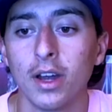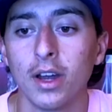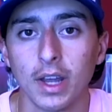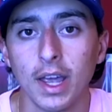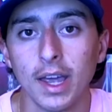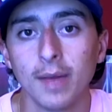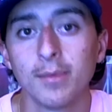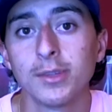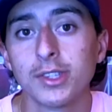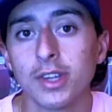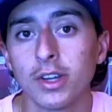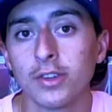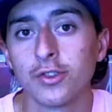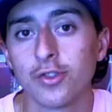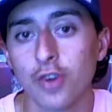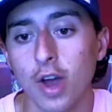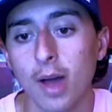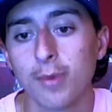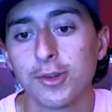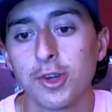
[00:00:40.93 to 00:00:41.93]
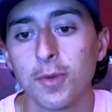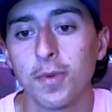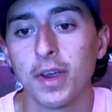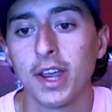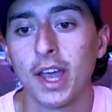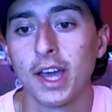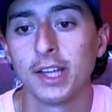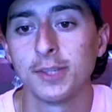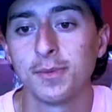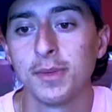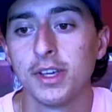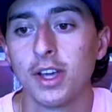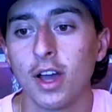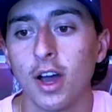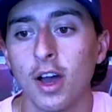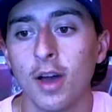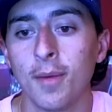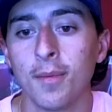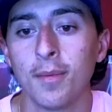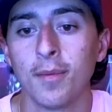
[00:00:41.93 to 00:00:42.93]
Amazon dropshipping has
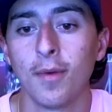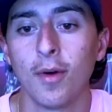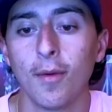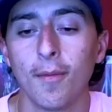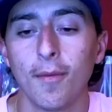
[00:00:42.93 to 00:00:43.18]
become